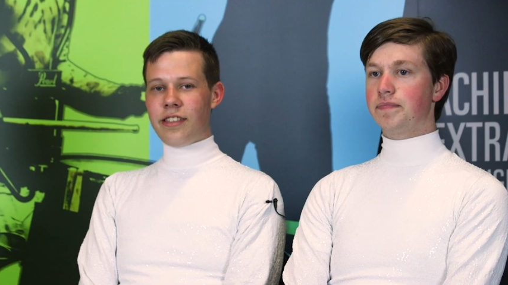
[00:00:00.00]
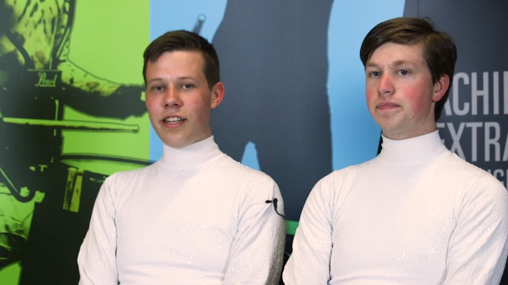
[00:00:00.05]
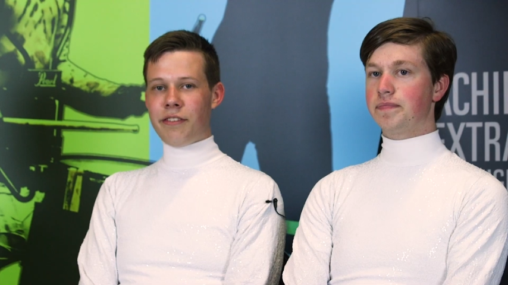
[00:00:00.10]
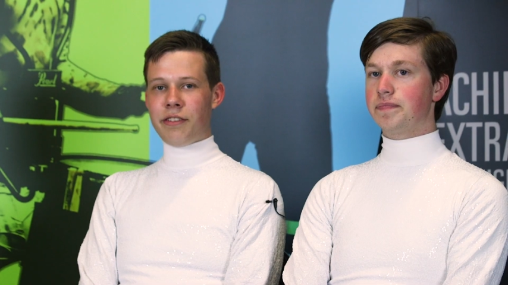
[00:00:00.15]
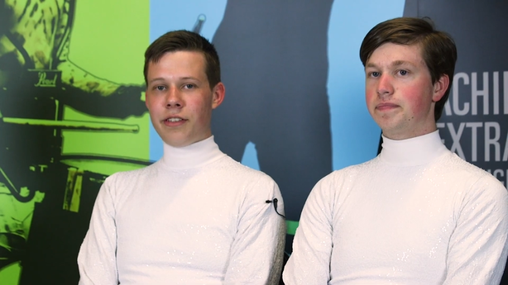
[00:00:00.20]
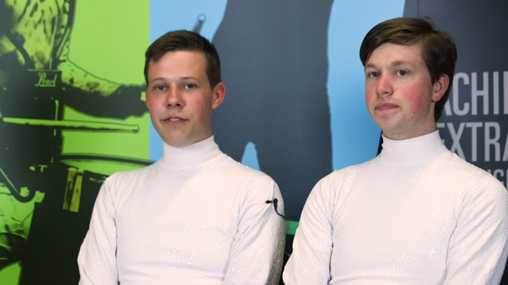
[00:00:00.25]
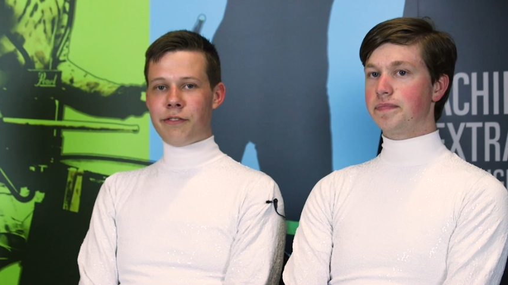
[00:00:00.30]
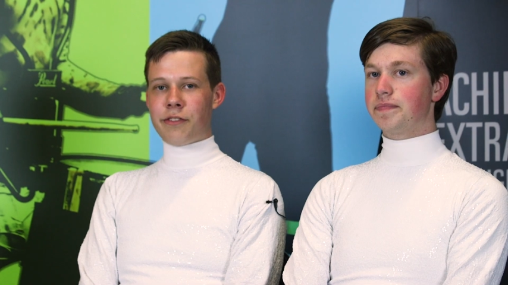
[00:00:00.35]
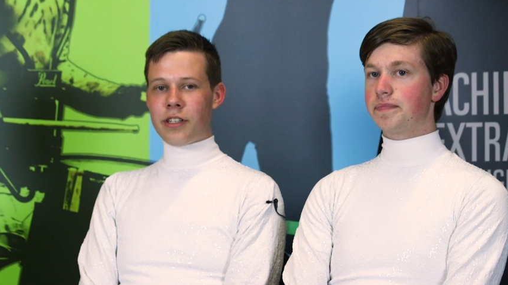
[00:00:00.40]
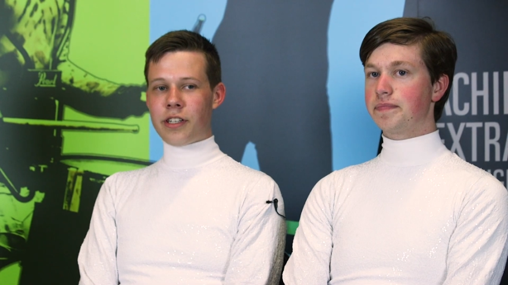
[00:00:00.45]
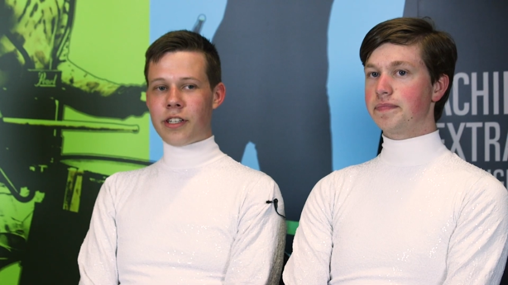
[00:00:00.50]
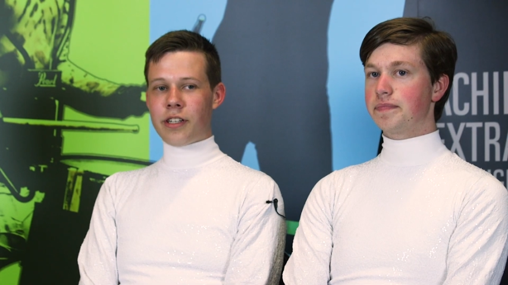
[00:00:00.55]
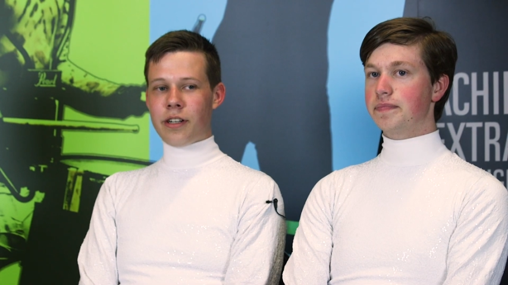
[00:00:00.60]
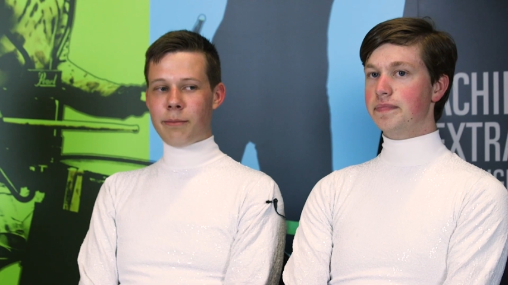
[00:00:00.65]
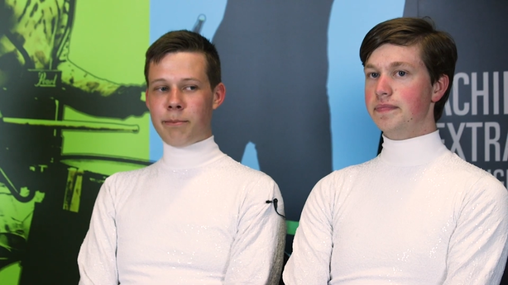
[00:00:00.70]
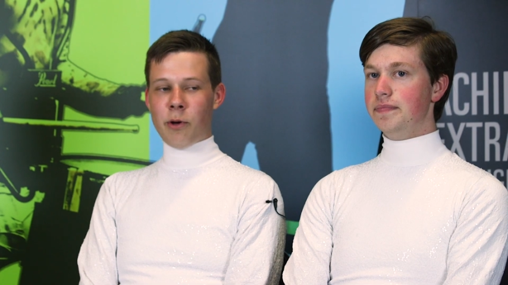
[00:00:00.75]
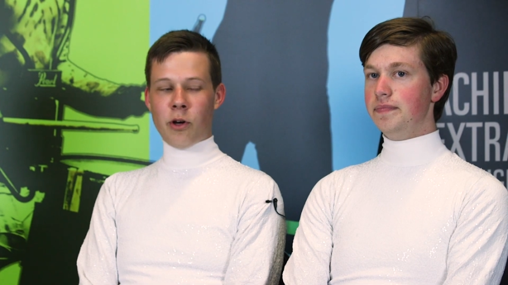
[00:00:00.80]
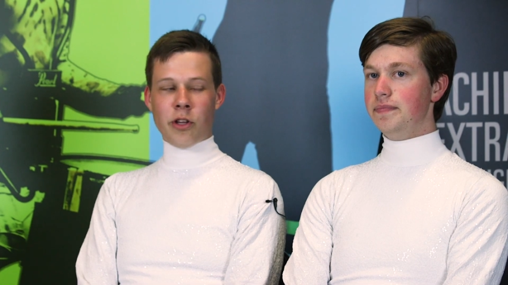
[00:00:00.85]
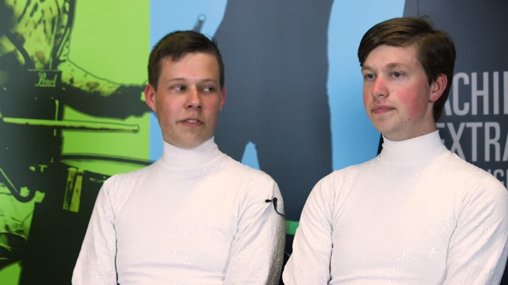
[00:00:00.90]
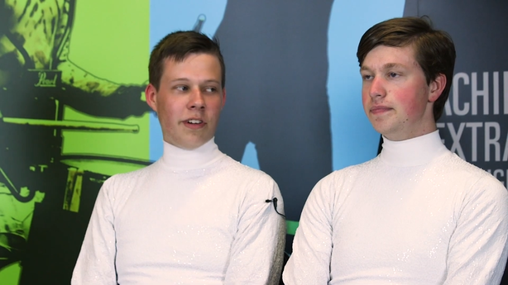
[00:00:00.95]
Speaker 1: Definitely for
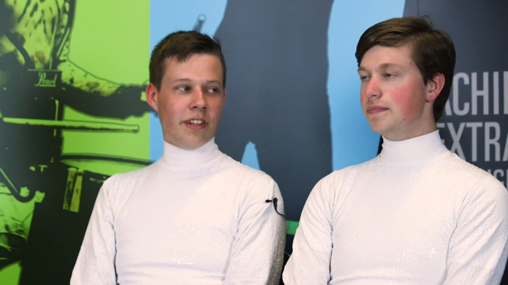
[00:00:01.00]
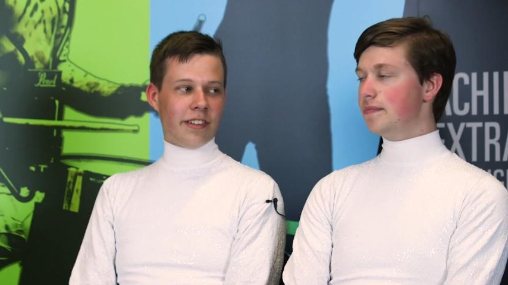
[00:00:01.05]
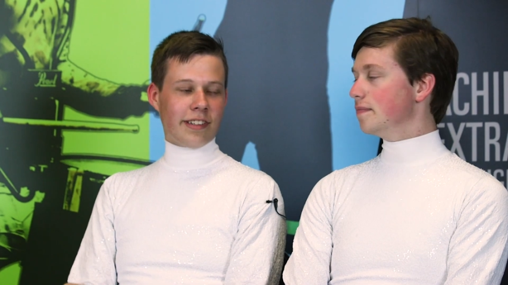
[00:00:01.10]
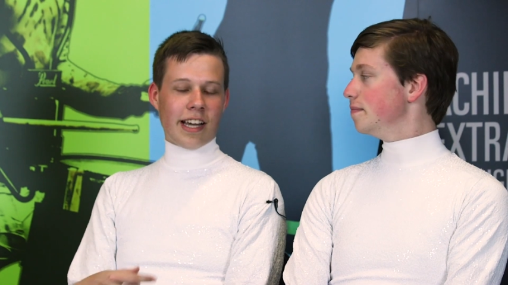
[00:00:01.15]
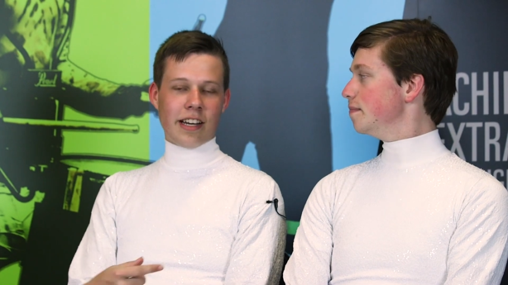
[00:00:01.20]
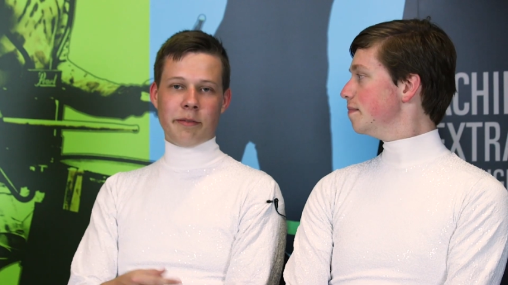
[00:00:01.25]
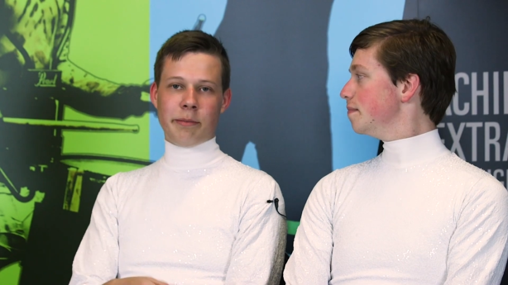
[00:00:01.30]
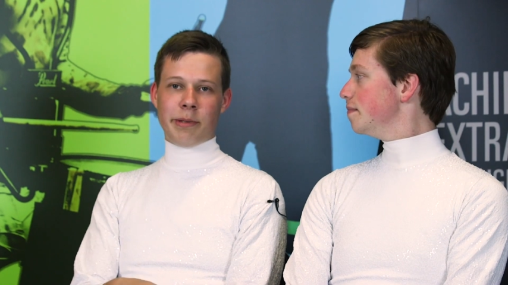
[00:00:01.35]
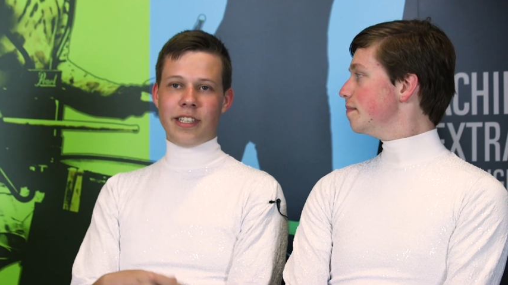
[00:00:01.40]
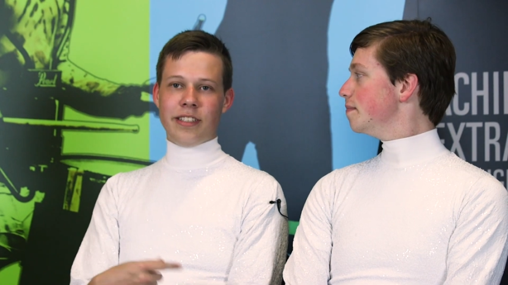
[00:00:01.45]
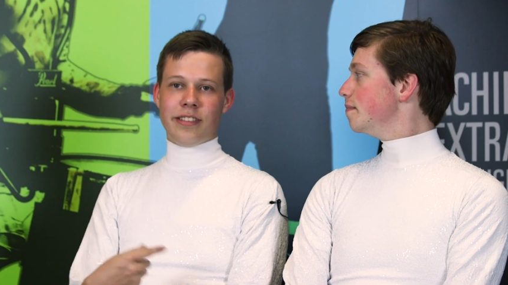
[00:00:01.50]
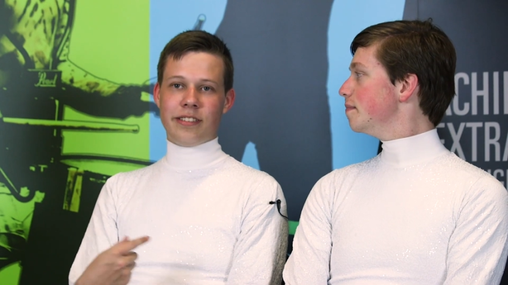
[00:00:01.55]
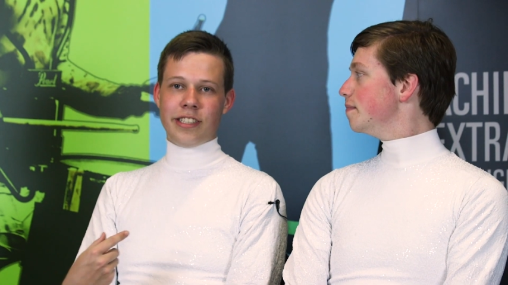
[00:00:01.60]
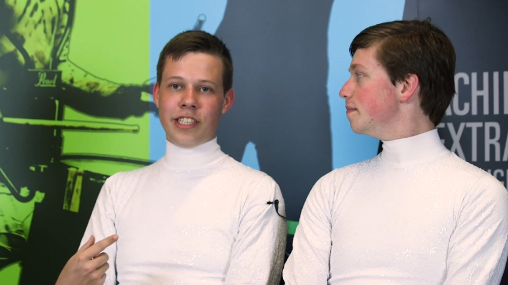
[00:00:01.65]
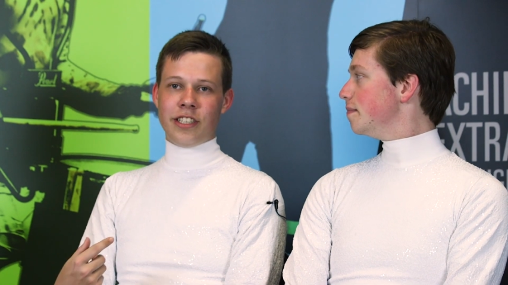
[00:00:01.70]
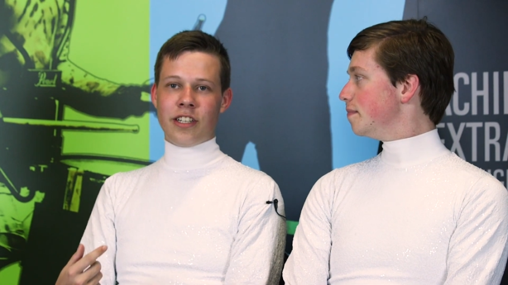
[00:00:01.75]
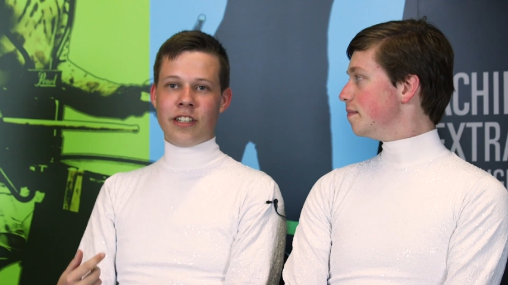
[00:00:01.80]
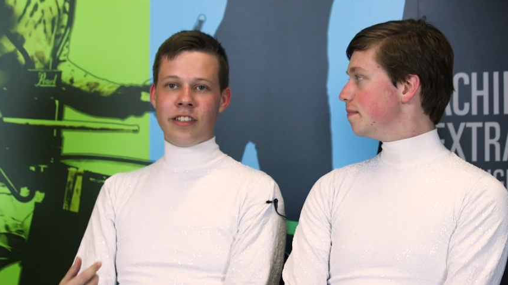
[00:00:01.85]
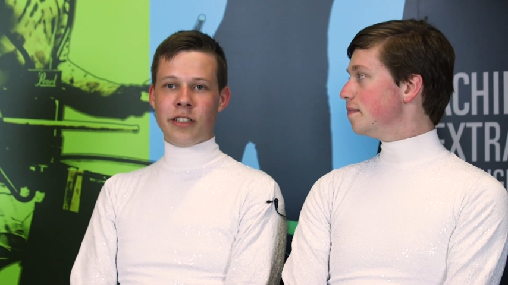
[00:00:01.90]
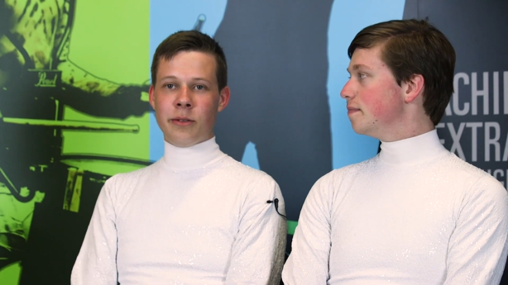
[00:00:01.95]
both of us kind of being
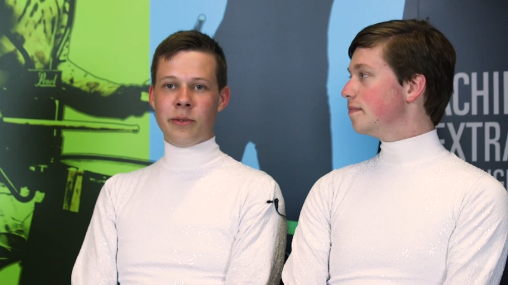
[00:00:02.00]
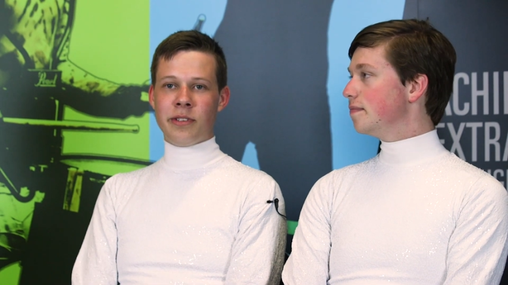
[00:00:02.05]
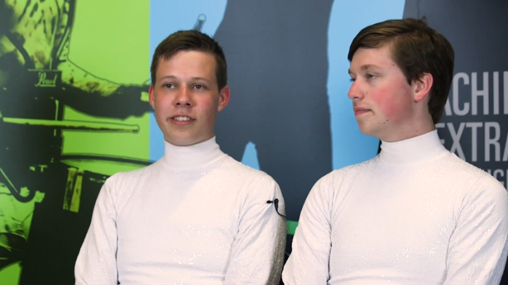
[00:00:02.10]
seniors, it